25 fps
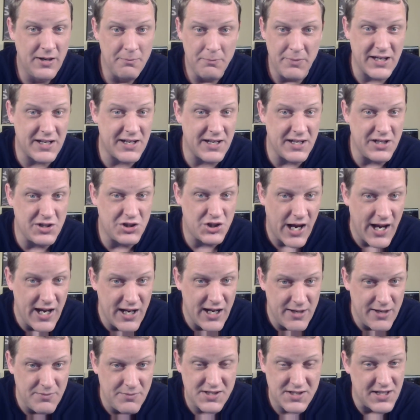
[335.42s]
Mickie
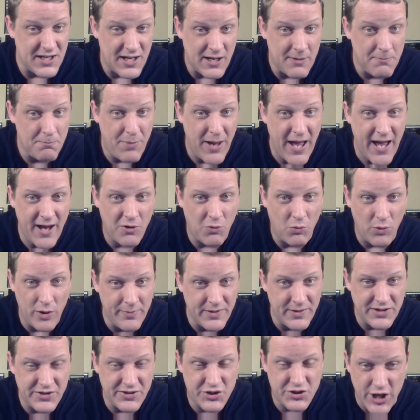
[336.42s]
James, the Impact
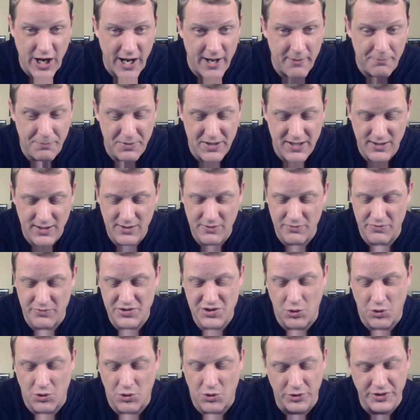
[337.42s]
Women's Champion, it
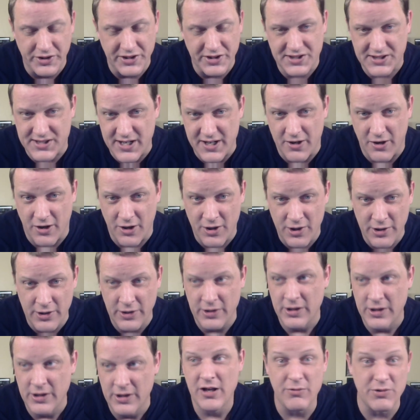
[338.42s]
was cool to see
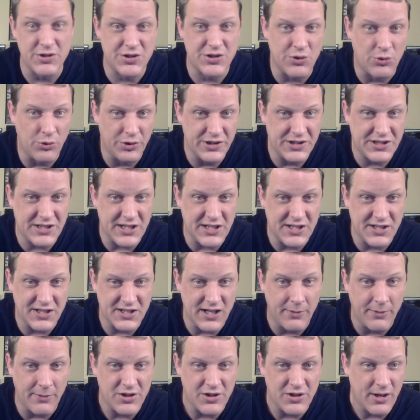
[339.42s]
her. It was cool to see the
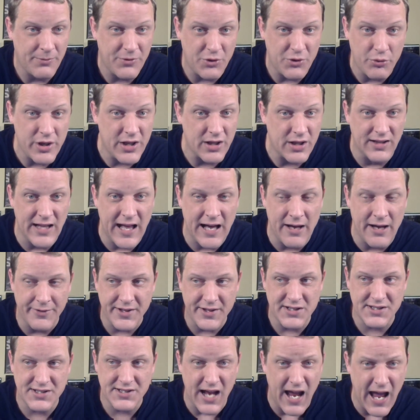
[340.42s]
W W E allow
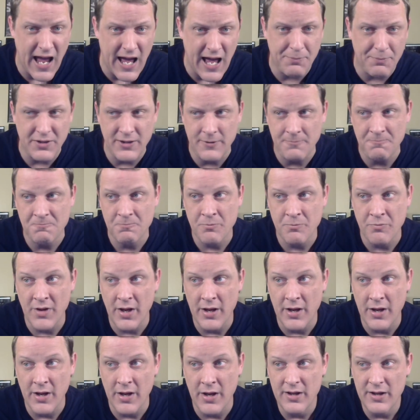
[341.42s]
this to happen
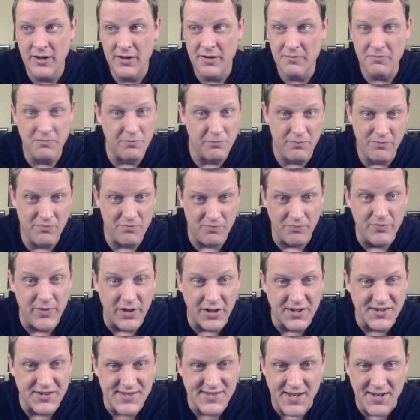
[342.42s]

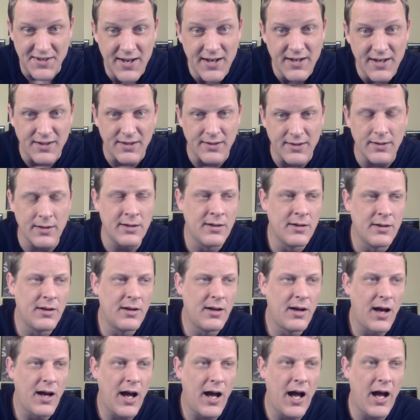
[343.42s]
because they needed it.
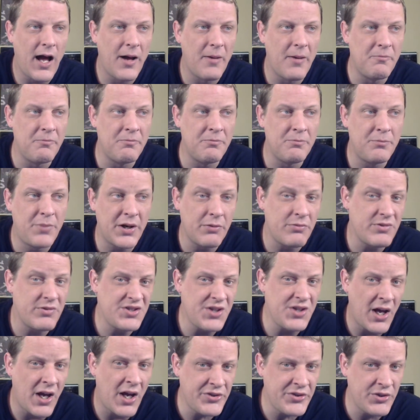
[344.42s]
Um, but it was
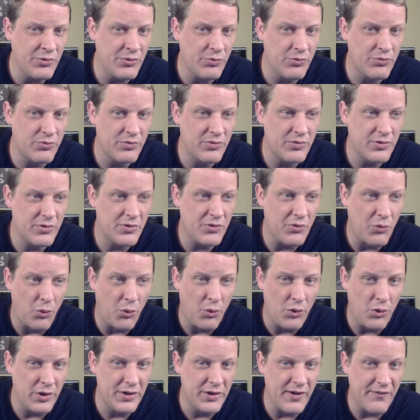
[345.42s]
also
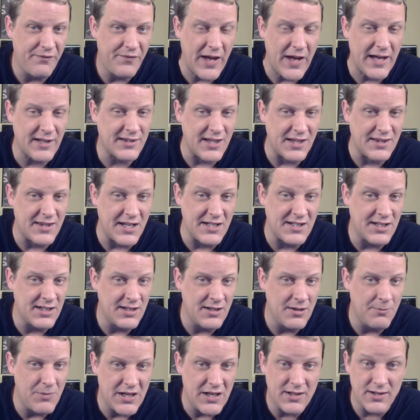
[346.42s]
cool in the fact that they
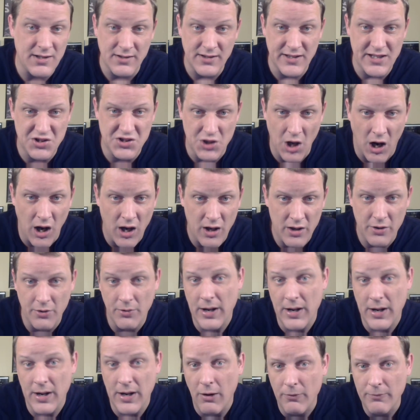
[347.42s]
didn't immediately dog
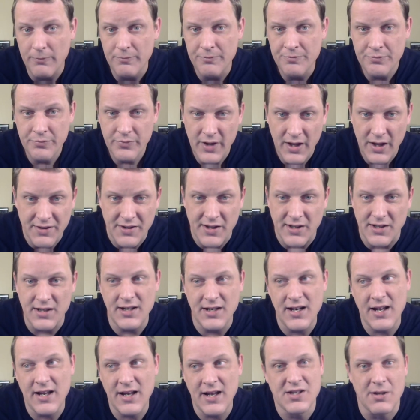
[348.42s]
her out. And they
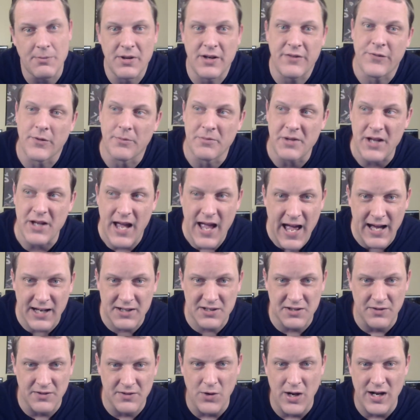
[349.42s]
didn't have somebody from the
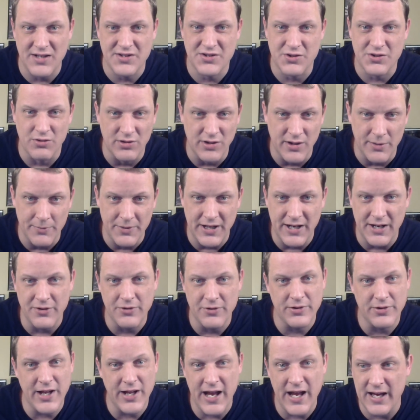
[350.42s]
active roster
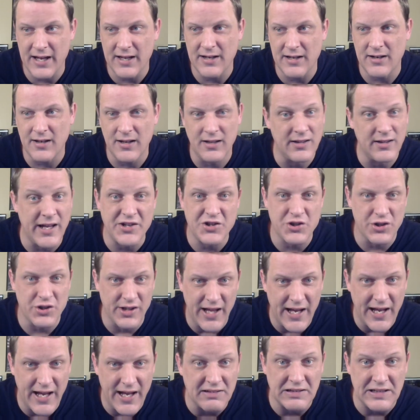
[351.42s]
eliminator. They had a
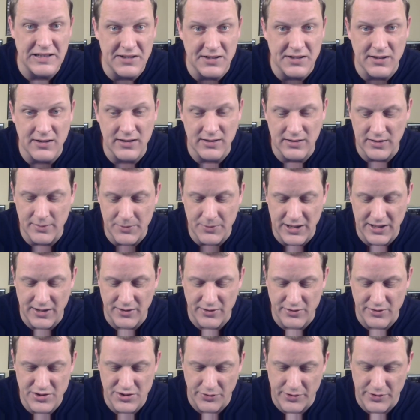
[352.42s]
legend like Lita
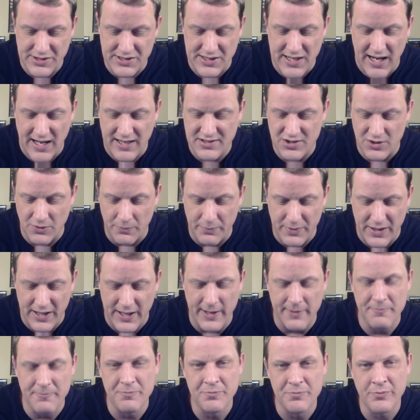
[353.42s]
eliminator, so it's not so
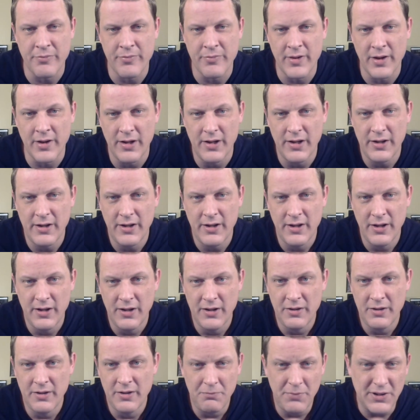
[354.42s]
bad.
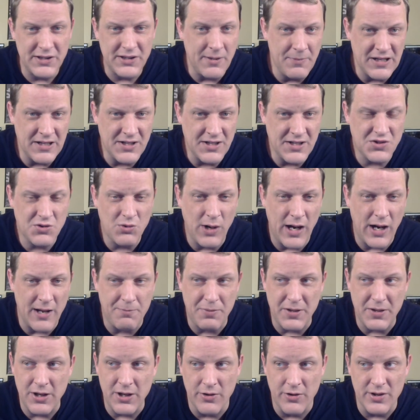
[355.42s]
But the biggest
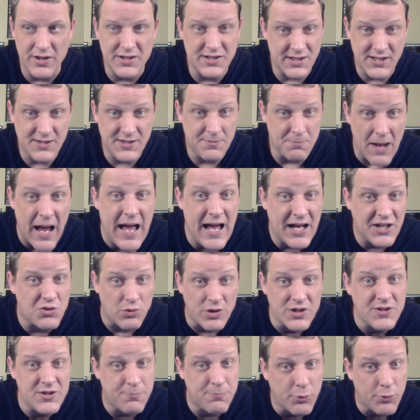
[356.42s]
gripe here is this match
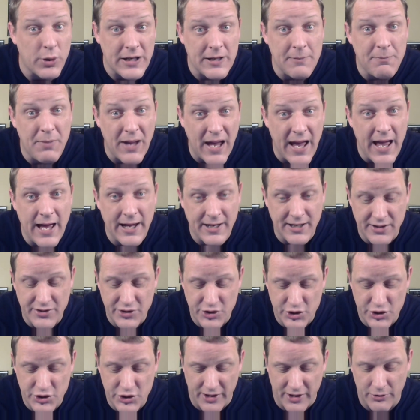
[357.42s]
was pretty bad
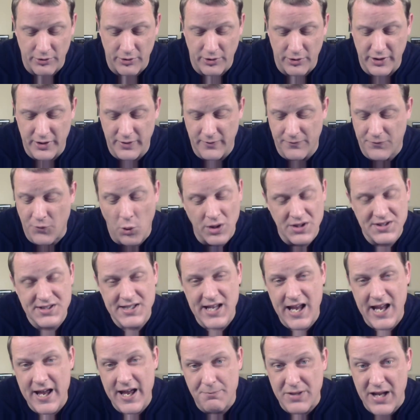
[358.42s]
in general. And of course
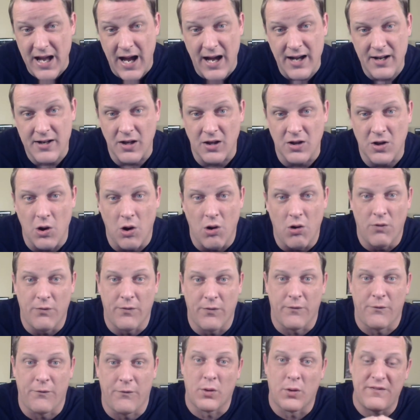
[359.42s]
they had Bianca go
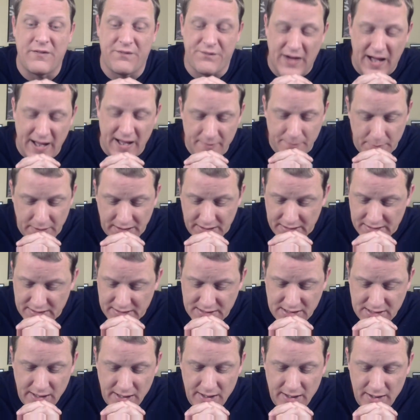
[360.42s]
over forty-five minutes